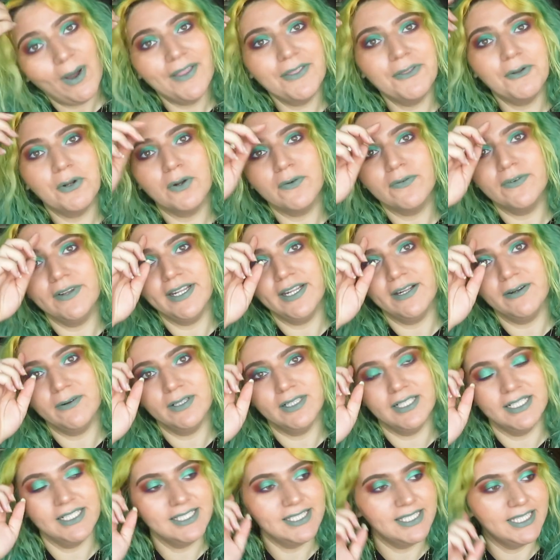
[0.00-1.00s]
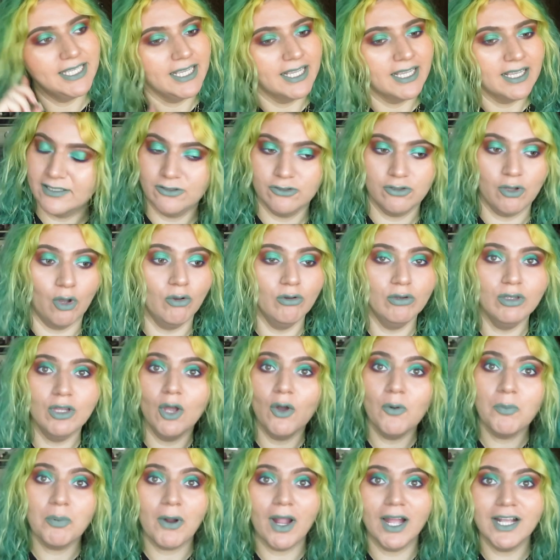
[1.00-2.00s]
While they're over here releasing
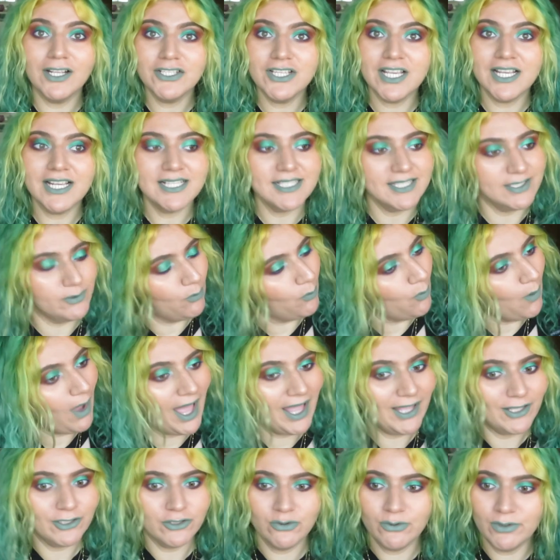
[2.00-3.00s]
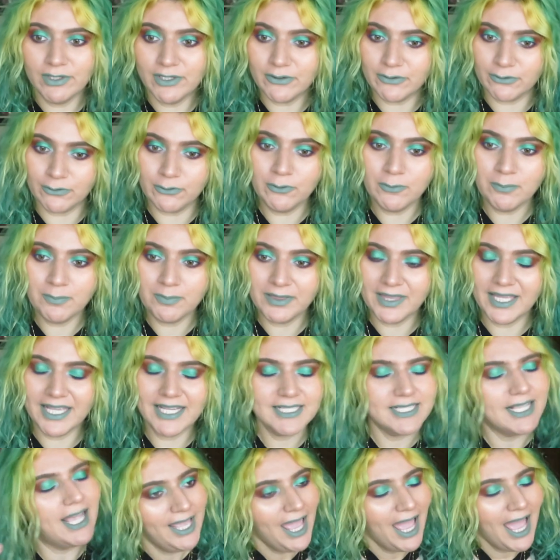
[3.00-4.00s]
solo projects while doing group
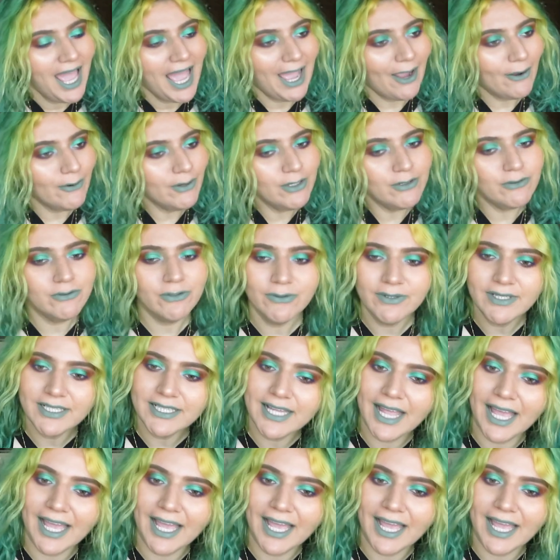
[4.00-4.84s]
things, how are you doing